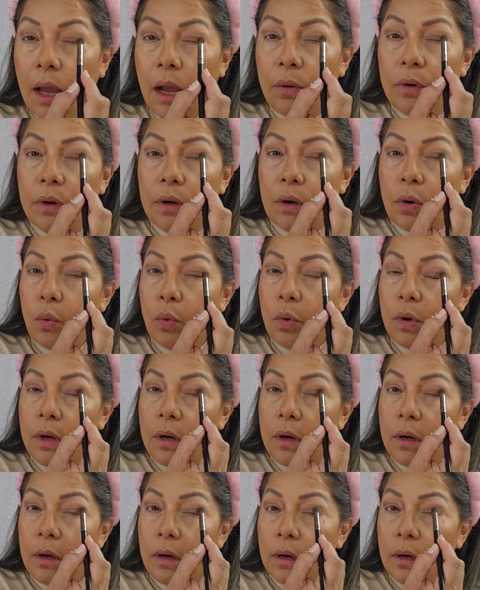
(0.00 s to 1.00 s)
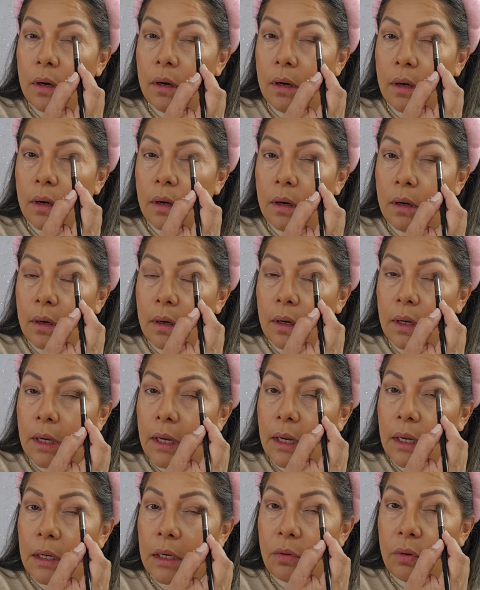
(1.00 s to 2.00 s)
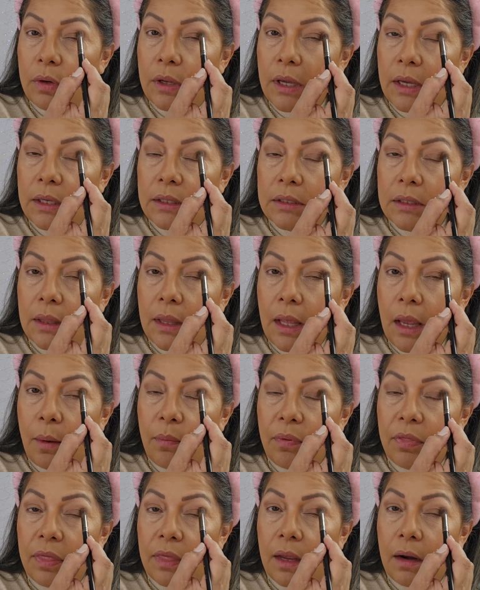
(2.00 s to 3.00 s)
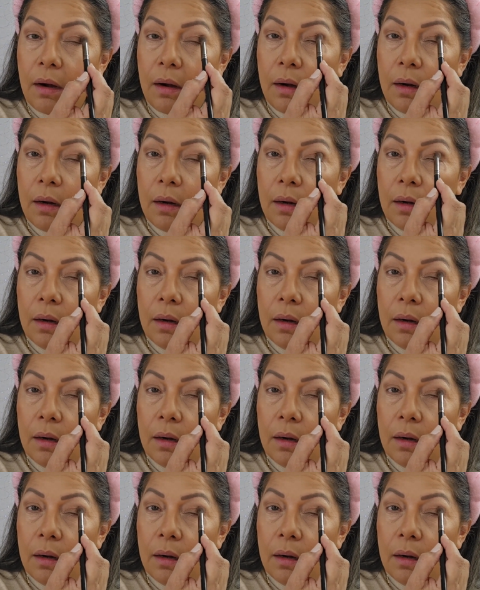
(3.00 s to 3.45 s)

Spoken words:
outer corner and create depth there